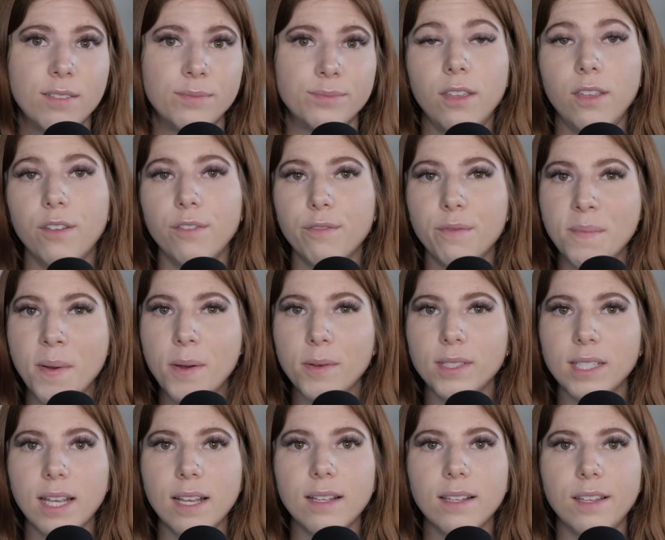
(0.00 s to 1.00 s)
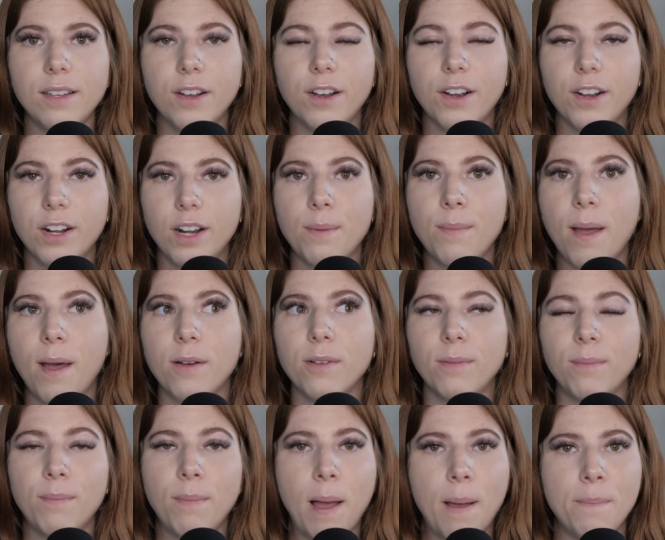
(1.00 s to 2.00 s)
You've most likely heard
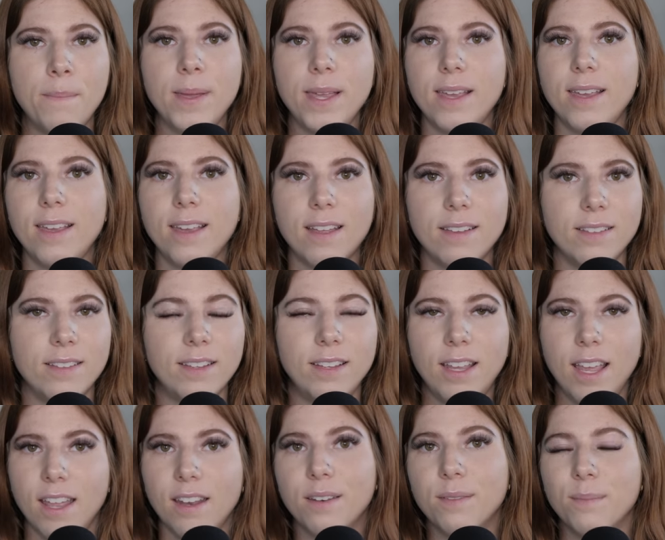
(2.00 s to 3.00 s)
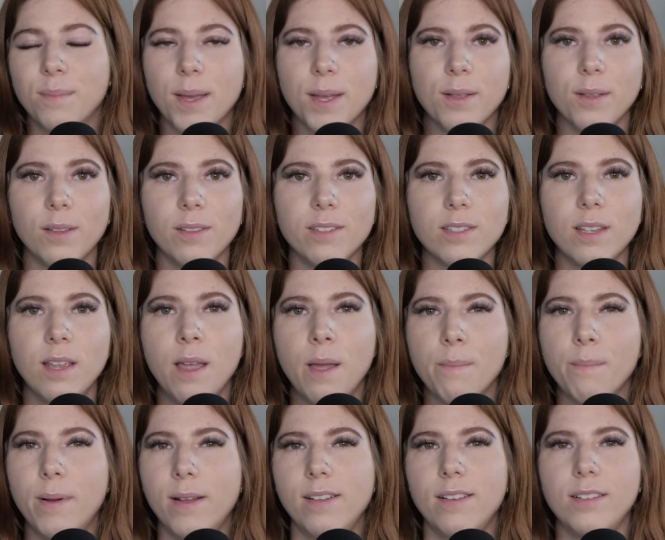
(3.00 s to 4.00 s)
about puppy and kitten mills,
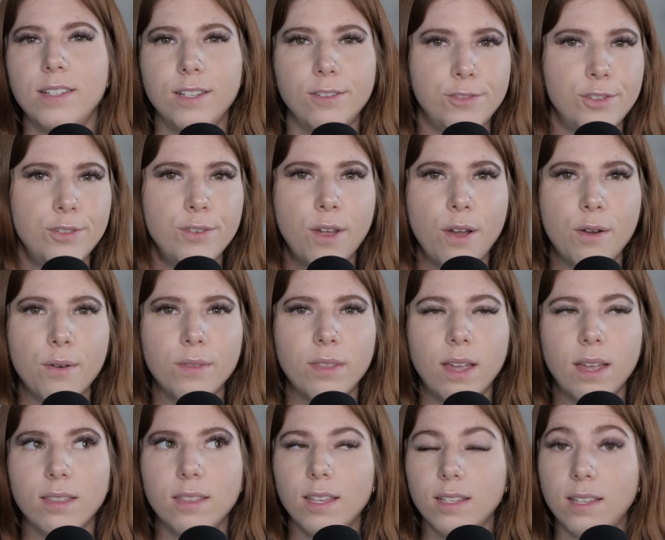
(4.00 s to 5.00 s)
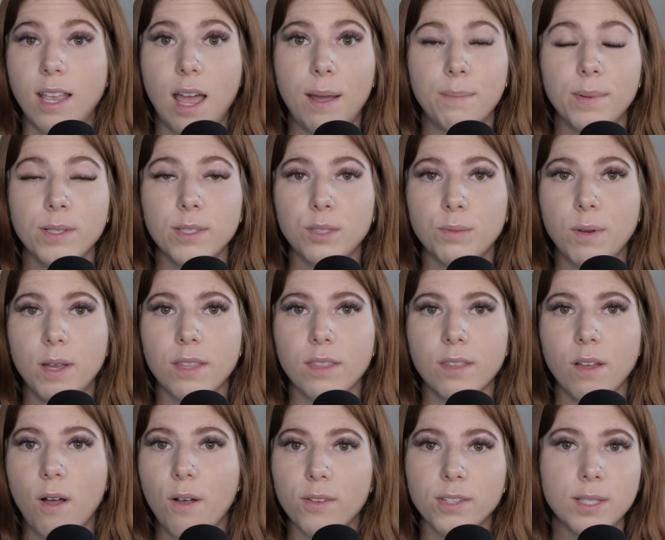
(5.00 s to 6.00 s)
but did you know that this happens with
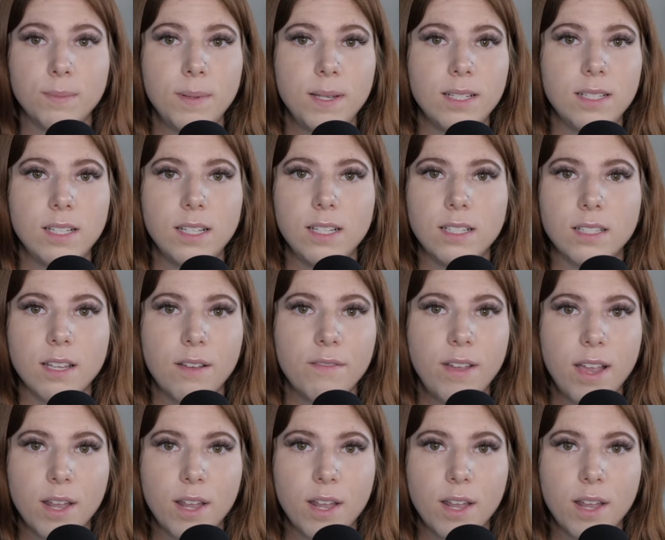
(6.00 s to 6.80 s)
all species of